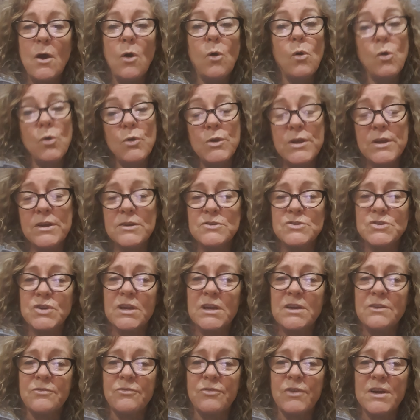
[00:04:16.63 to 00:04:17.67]
or you can
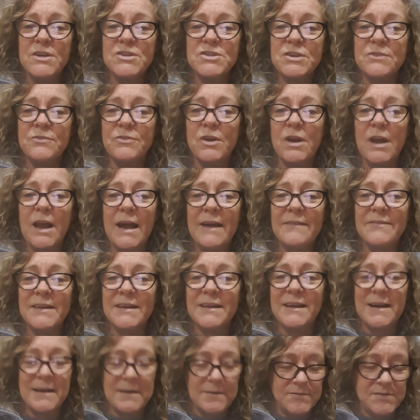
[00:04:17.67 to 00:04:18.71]
drink it fresh if you like
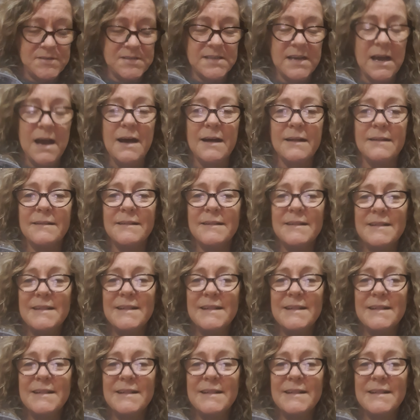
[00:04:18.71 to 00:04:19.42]
that kind of style.